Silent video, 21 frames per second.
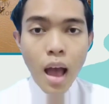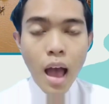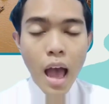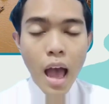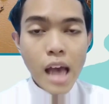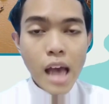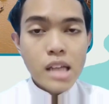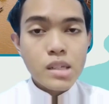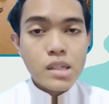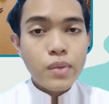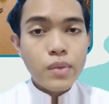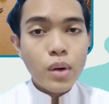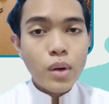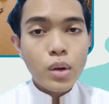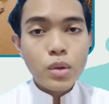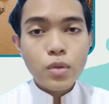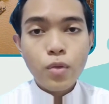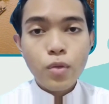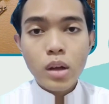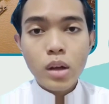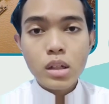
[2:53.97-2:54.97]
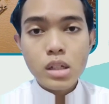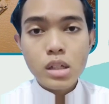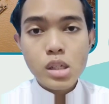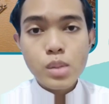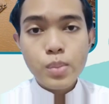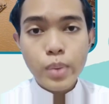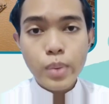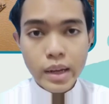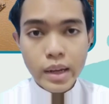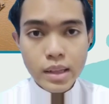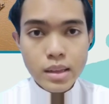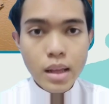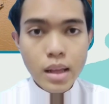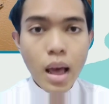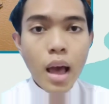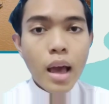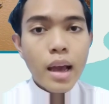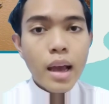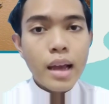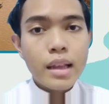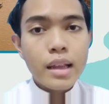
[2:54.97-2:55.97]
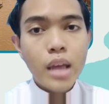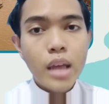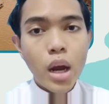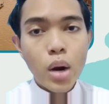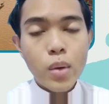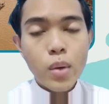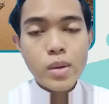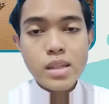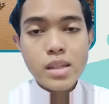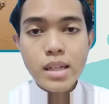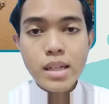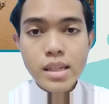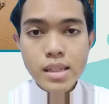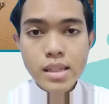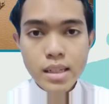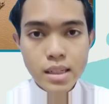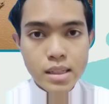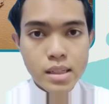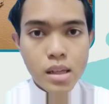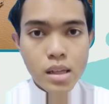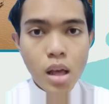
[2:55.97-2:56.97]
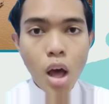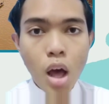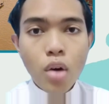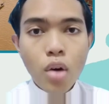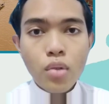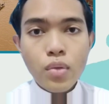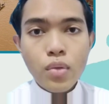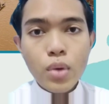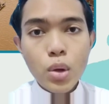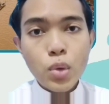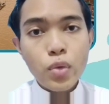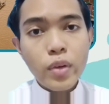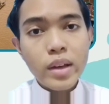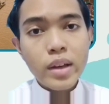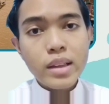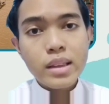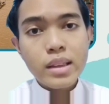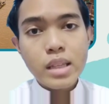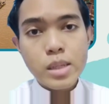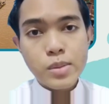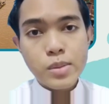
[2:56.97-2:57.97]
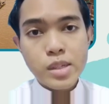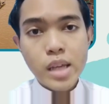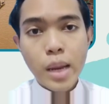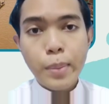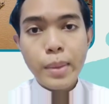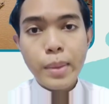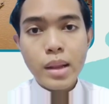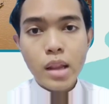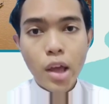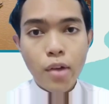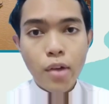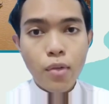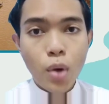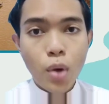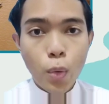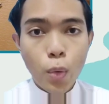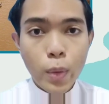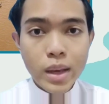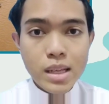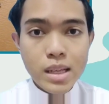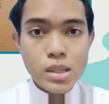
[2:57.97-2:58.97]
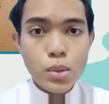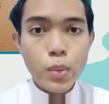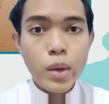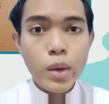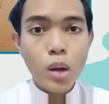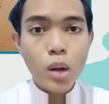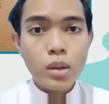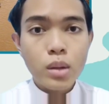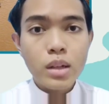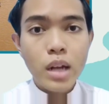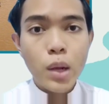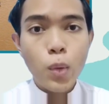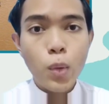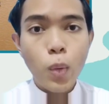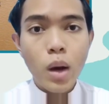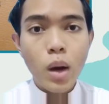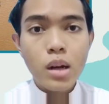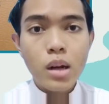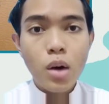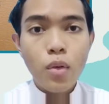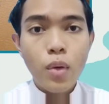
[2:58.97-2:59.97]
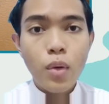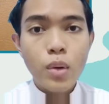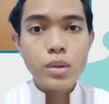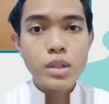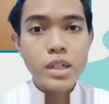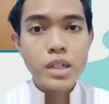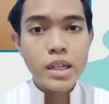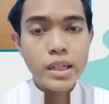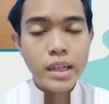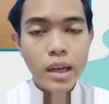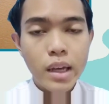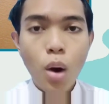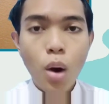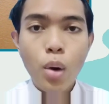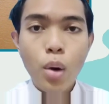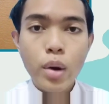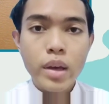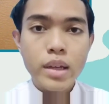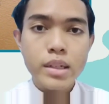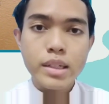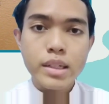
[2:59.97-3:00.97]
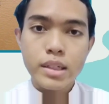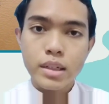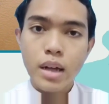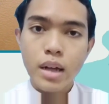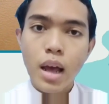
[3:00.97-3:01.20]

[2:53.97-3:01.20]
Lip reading: As flood water spreads, it carries disease. Flood victims can be left for weeks without clean water for drinking or hygiene.